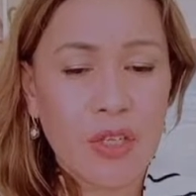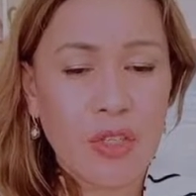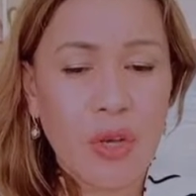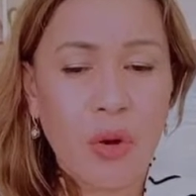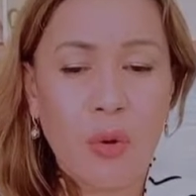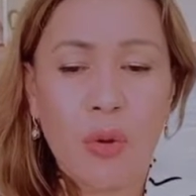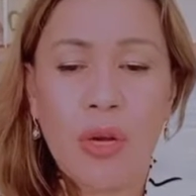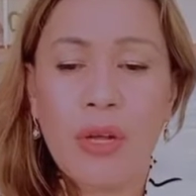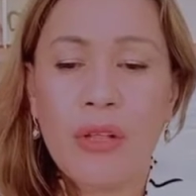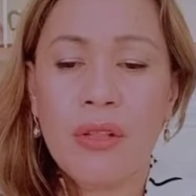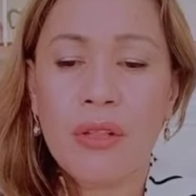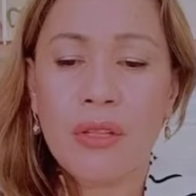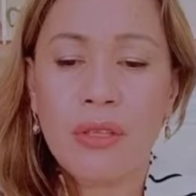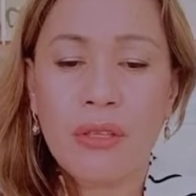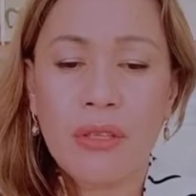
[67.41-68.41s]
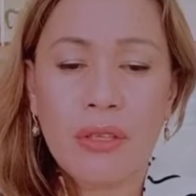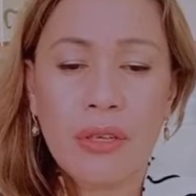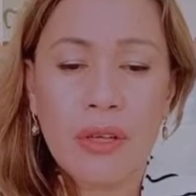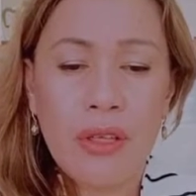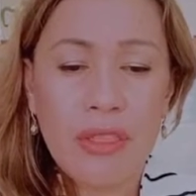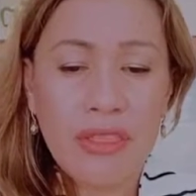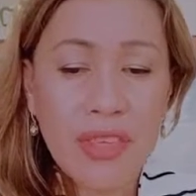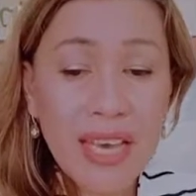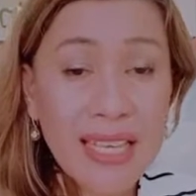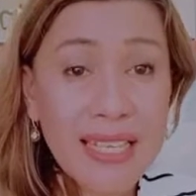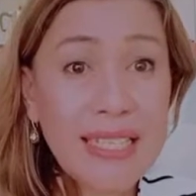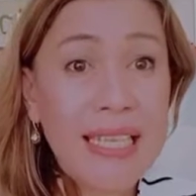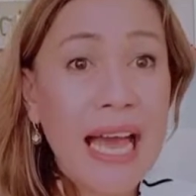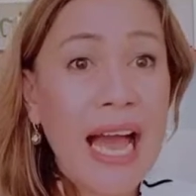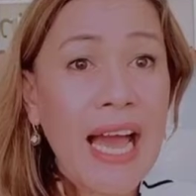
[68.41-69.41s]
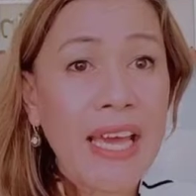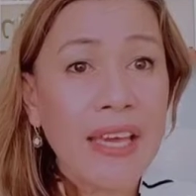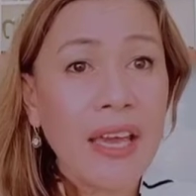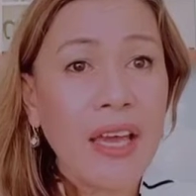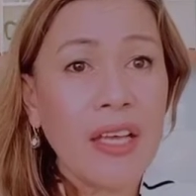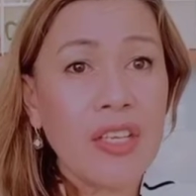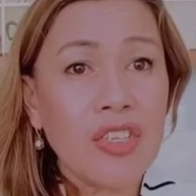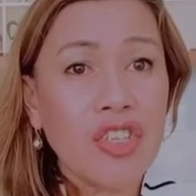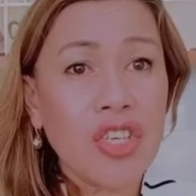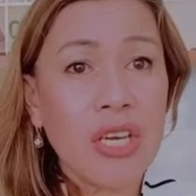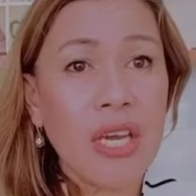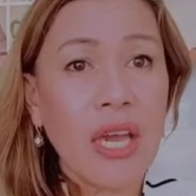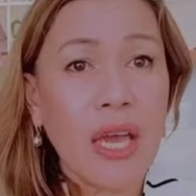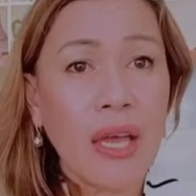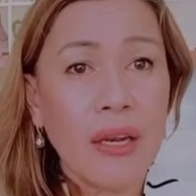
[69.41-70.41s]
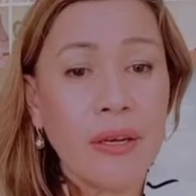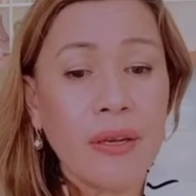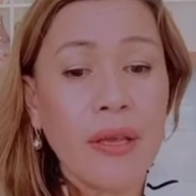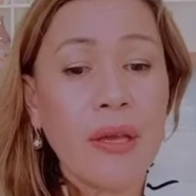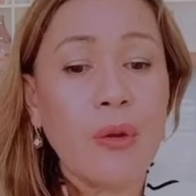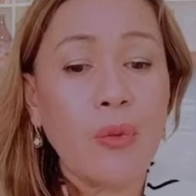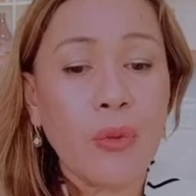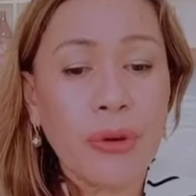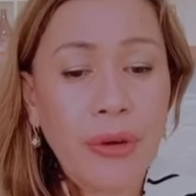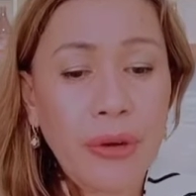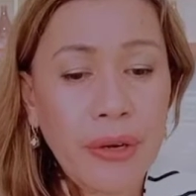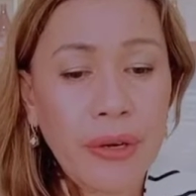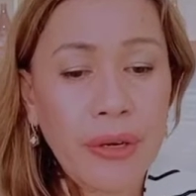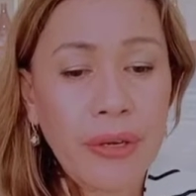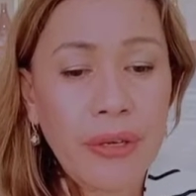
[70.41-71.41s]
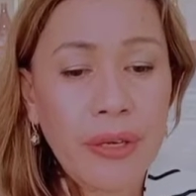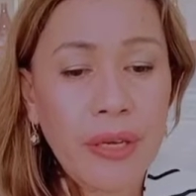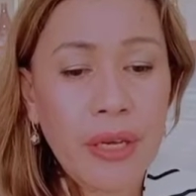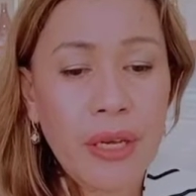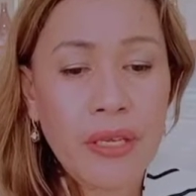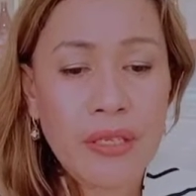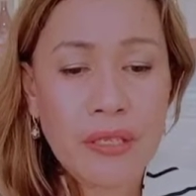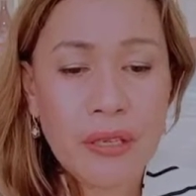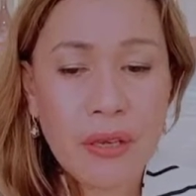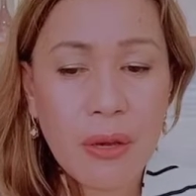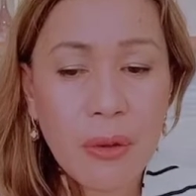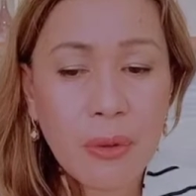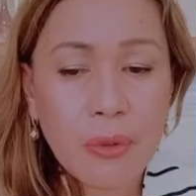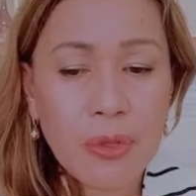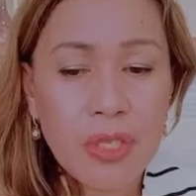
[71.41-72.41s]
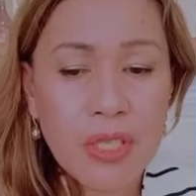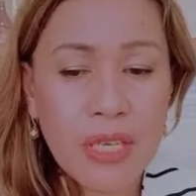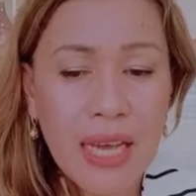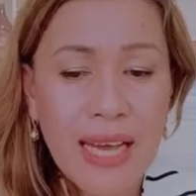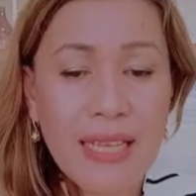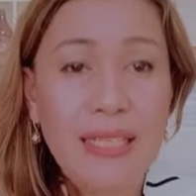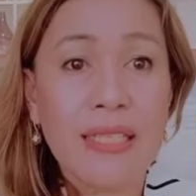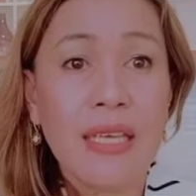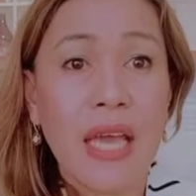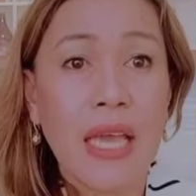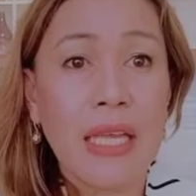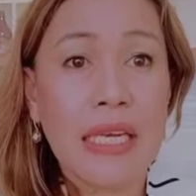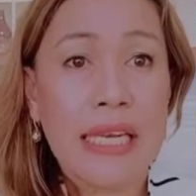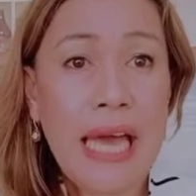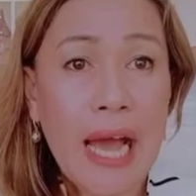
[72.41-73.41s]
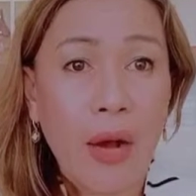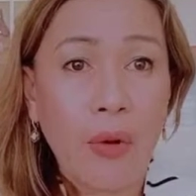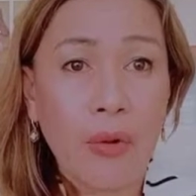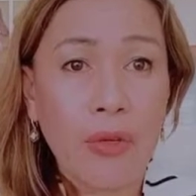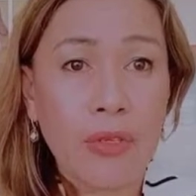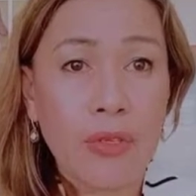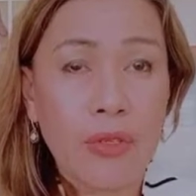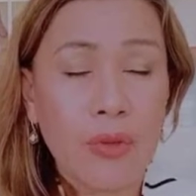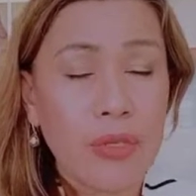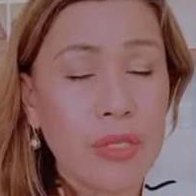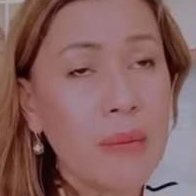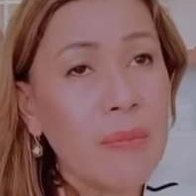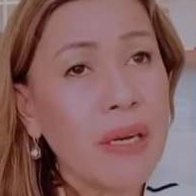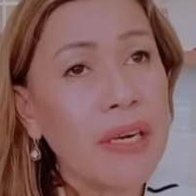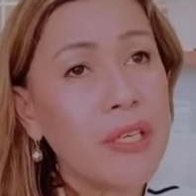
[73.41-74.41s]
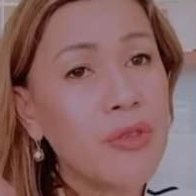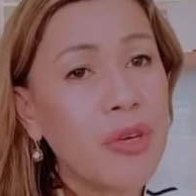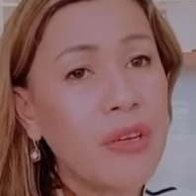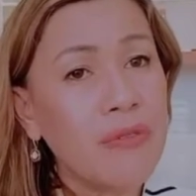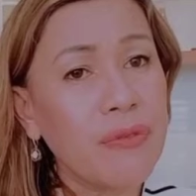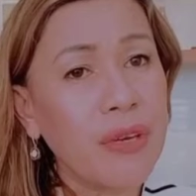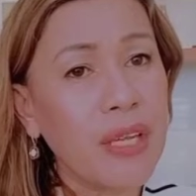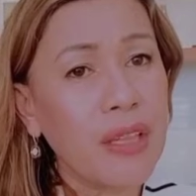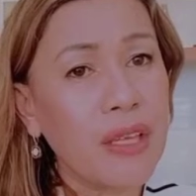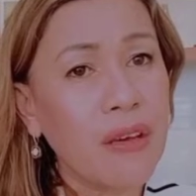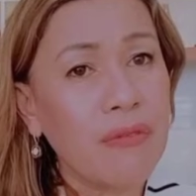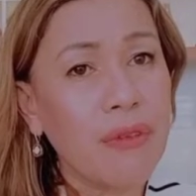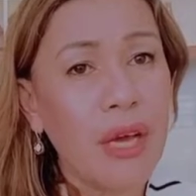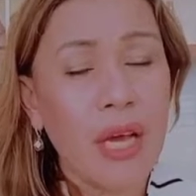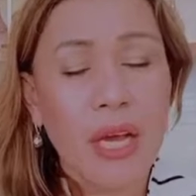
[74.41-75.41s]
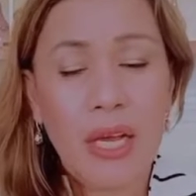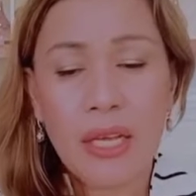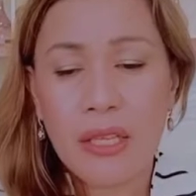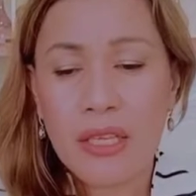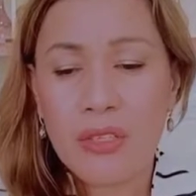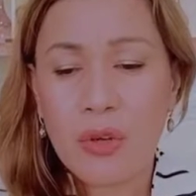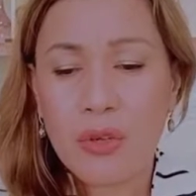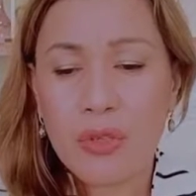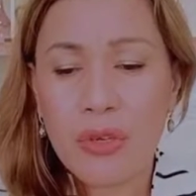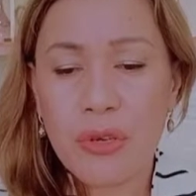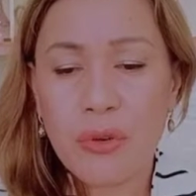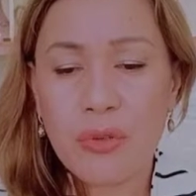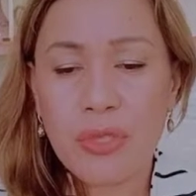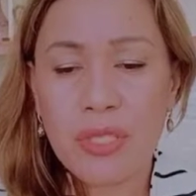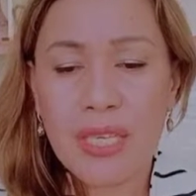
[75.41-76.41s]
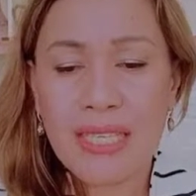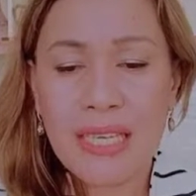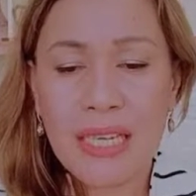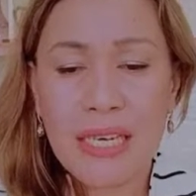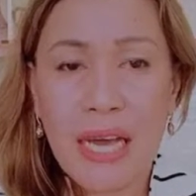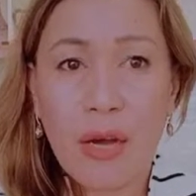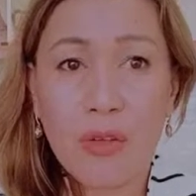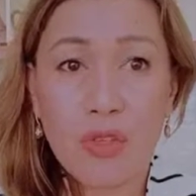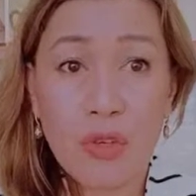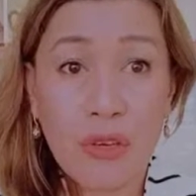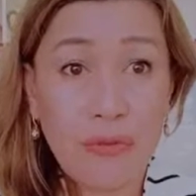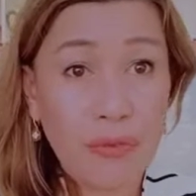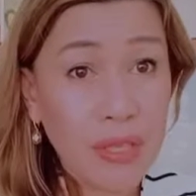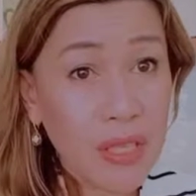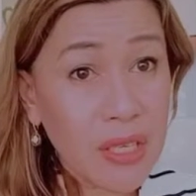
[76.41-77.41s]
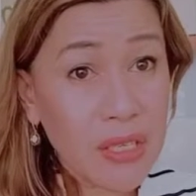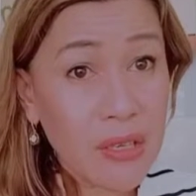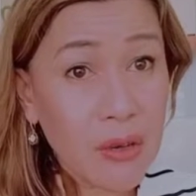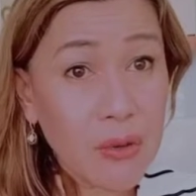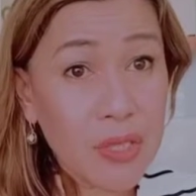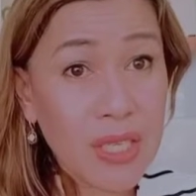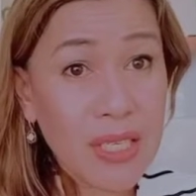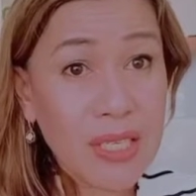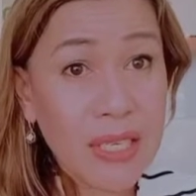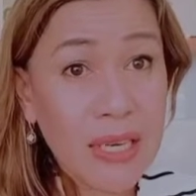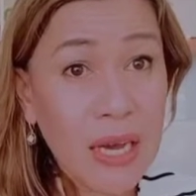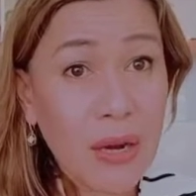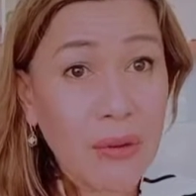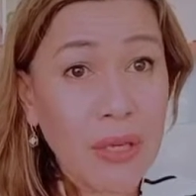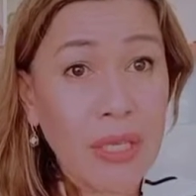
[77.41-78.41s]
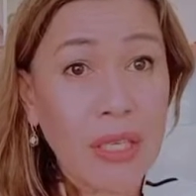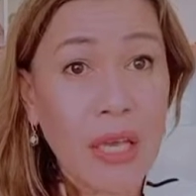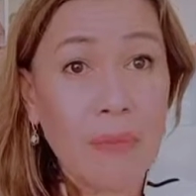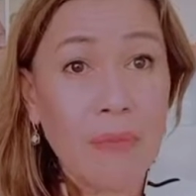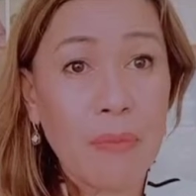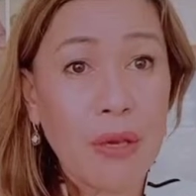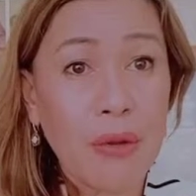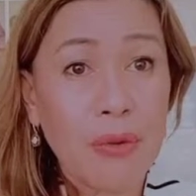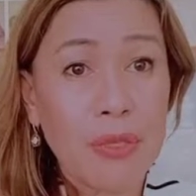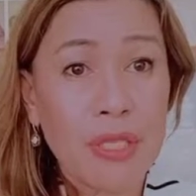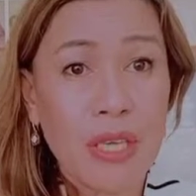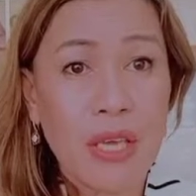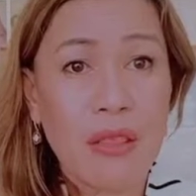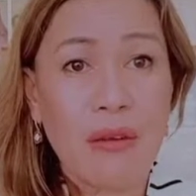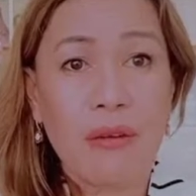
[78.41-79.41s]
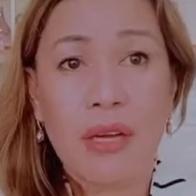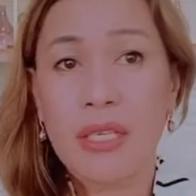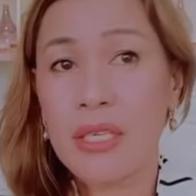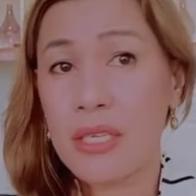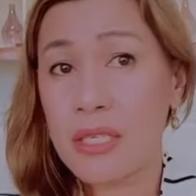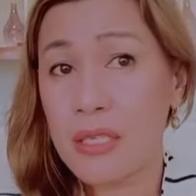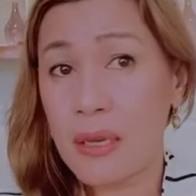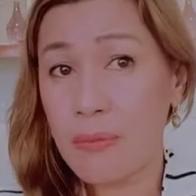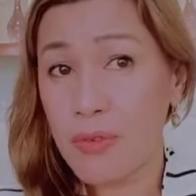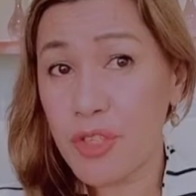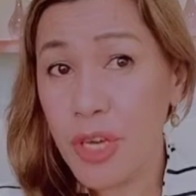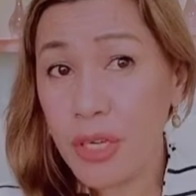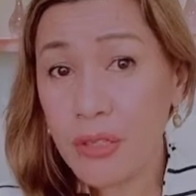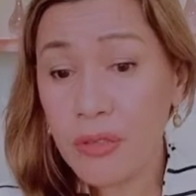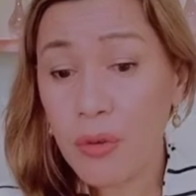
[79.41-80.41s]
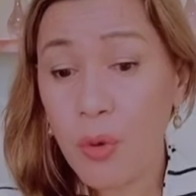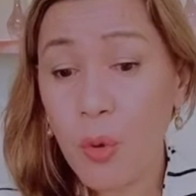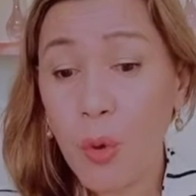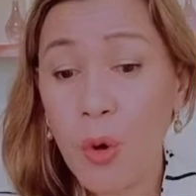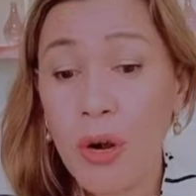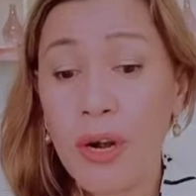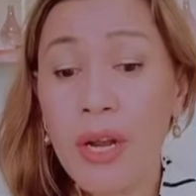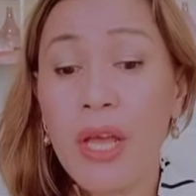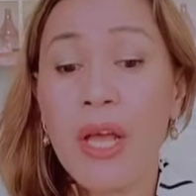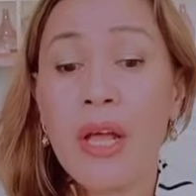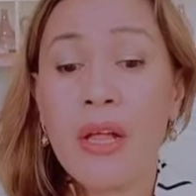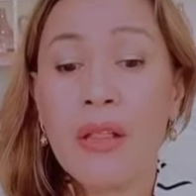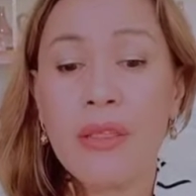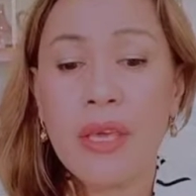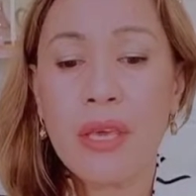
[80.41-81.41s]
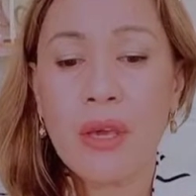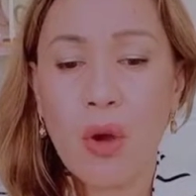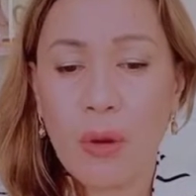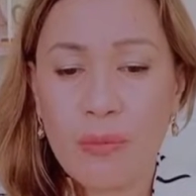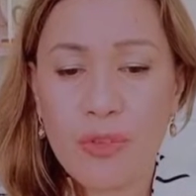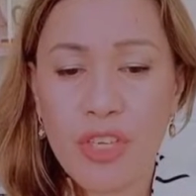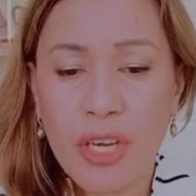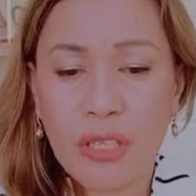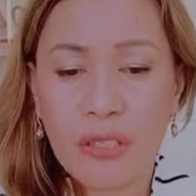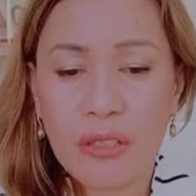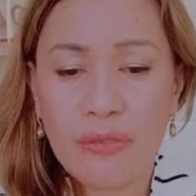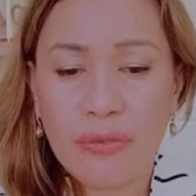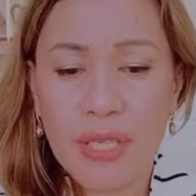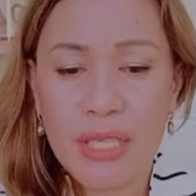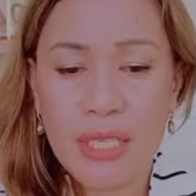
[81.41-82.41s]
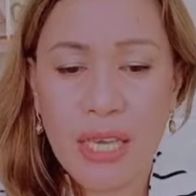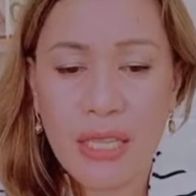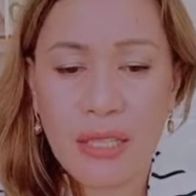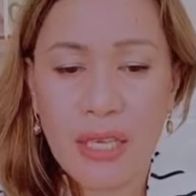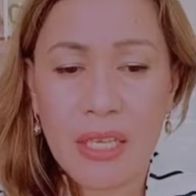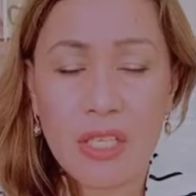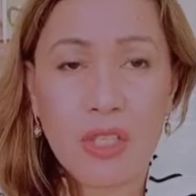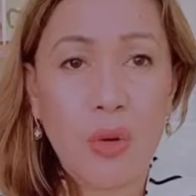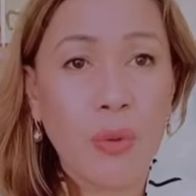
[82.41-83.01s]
So, this ing ending word is used as a noun. So, similar to infinitive, it is also used as a noun. So, if it is used as a noun, it can be used either as a subject or the object of the sentence.